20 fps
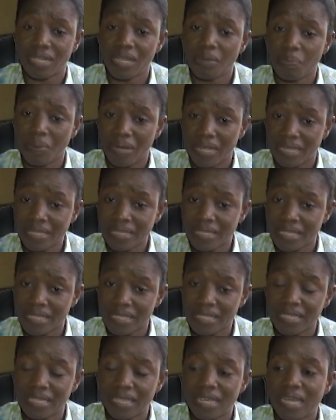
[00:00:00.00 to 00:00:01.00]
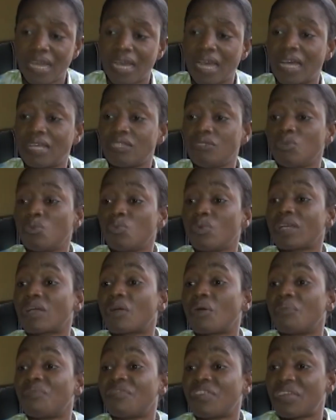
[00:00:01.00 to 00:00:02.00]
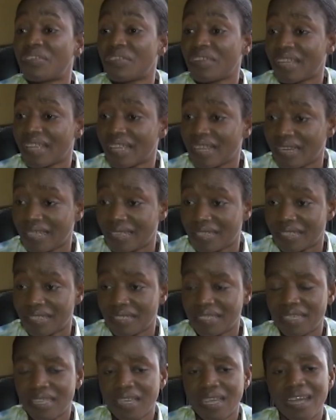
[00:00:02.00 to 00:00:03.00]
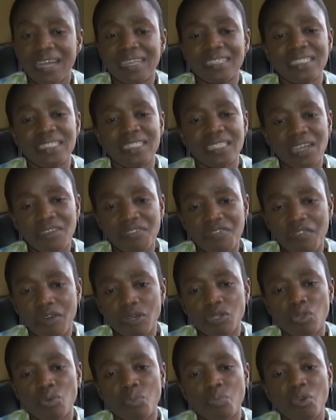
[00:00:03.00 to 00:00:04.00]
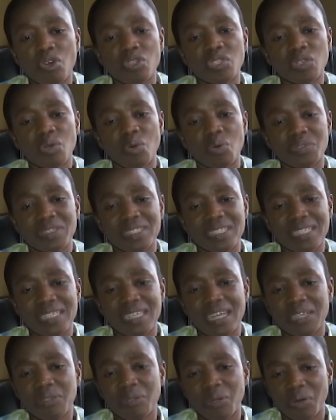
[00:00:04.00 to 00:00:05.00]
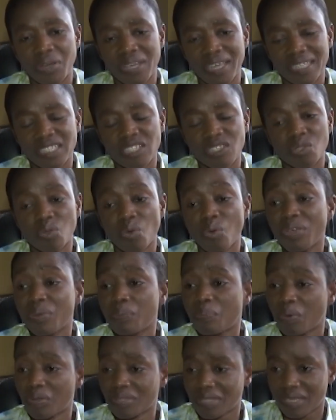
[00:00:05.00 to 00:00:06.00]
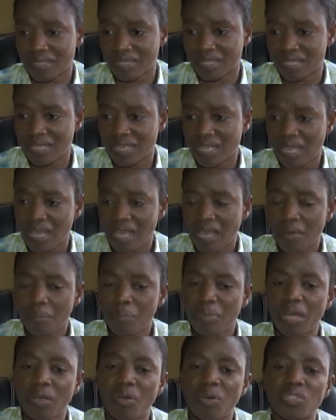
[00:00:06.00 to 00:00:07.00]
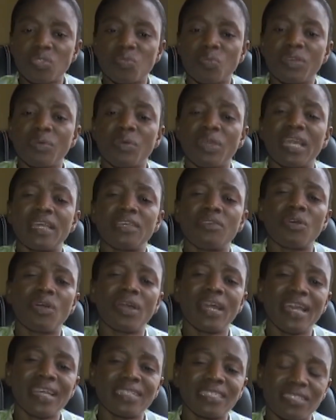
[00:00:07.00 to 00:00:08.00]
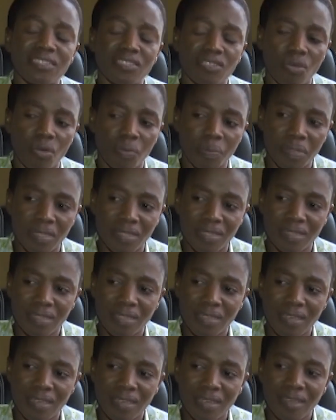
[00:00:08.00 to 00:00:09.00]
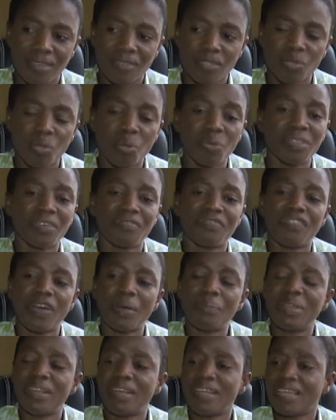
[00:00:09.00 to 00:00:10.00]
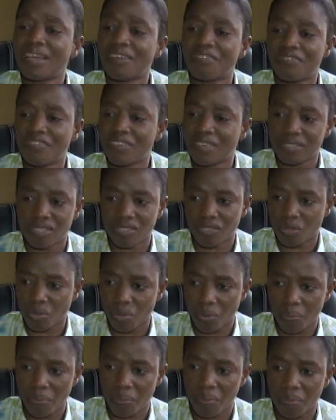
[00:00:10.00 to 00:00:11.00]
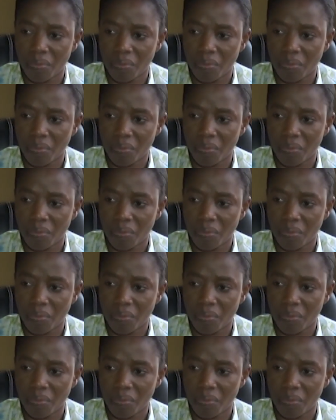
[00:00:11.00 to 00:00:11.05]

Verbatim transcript: Sleep late and you wake up very early. And therefore, you must consider your head so important because where your head stops, so the family affairs stop